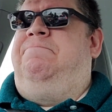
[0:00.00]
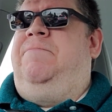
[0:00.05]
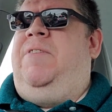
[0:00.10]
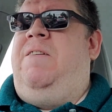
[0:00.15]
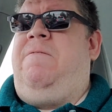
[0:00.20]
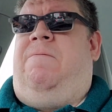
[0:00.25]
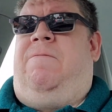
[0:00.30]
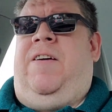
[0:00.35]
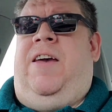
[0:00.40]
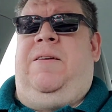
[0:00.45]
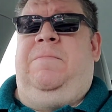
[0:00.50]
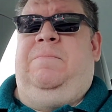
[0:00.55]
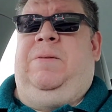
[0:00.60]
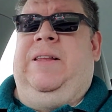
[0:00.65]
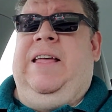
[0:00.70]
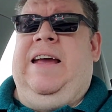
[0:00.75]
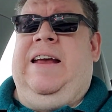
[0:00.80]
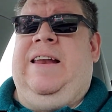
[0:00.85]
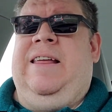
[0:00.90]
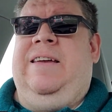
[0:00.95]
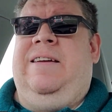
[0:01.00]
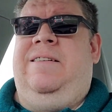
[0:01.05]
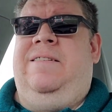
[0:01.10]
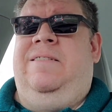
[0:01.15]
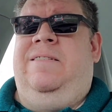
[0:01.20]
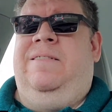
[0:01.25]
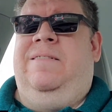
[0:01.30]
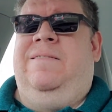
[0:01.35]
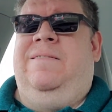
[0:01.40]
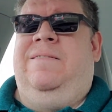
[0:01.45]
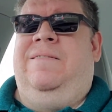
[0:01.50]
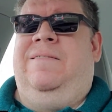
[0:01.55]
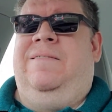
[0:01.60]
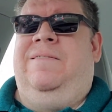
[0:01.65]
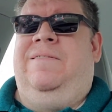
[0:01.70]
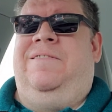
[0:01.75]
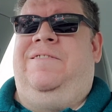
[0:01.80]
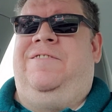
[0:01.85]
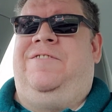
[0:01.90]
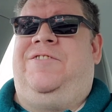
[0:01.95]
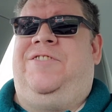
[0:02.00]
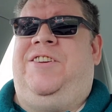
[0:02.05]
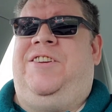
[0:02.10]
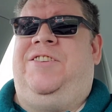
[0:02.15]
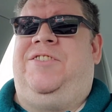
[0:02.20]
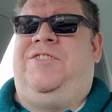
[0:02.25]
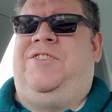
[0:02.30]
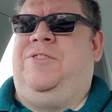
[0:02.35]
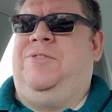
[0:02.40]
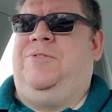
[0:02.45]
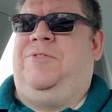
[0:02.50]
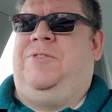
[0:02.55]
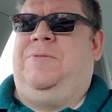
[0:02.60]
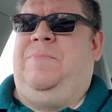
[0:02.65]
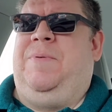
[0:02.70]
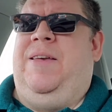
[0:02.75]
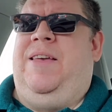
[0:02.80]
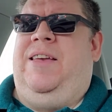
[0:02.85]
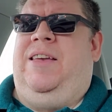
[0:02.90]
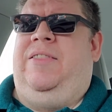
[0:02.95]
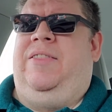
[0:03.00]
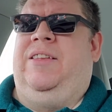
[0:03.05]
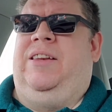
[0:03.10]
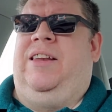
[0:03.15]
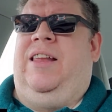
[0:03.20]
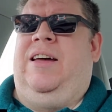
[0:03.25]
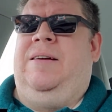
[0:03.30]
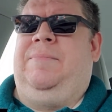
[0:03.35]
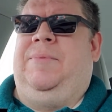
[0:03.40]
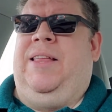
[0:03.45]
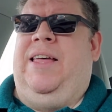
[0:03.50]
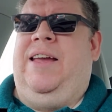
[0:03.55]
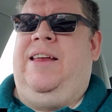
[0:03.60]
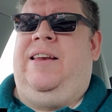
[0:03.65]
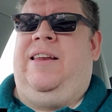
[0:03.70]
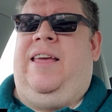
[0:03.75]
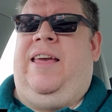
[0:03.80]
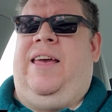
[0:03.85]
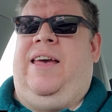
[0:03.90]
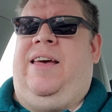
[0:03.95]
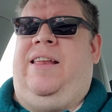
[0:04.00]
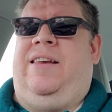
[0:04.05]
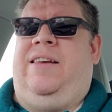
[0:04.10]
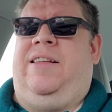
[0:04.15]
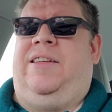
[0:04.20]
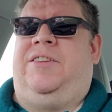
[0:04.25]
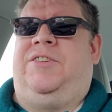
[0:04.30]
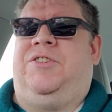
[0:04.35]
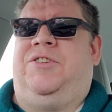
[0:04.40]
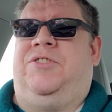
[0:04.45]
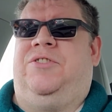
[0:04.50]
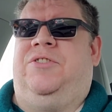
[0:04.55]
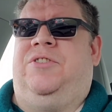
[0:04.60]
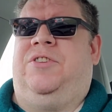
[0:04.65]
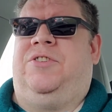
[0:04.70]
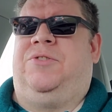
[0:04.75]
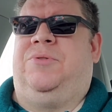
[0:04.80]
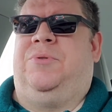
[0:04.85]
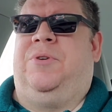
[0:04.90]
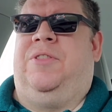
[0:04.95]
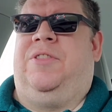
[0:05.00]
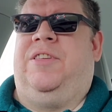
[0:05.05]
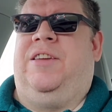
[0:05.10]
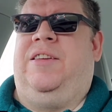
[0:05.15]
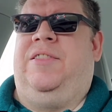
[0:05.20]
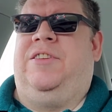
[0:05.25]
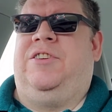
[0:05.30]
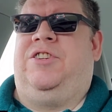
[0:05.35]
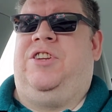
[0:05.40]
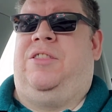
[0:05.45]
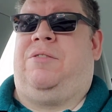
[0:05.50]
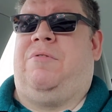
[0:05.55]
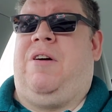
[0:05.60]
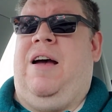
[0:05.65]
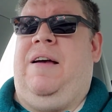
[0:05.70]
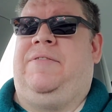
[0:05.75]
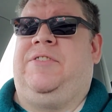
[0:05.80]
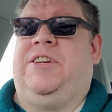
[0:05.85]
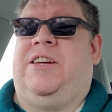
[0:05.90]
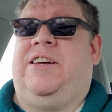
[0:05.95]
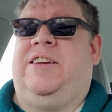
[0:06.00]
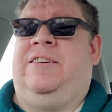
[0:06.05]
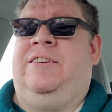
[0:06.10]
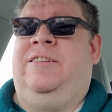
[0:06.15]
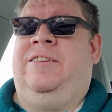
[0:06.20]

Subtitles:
event planning, she's used to being in the limelight, and it's the sort of thing that she thrives on.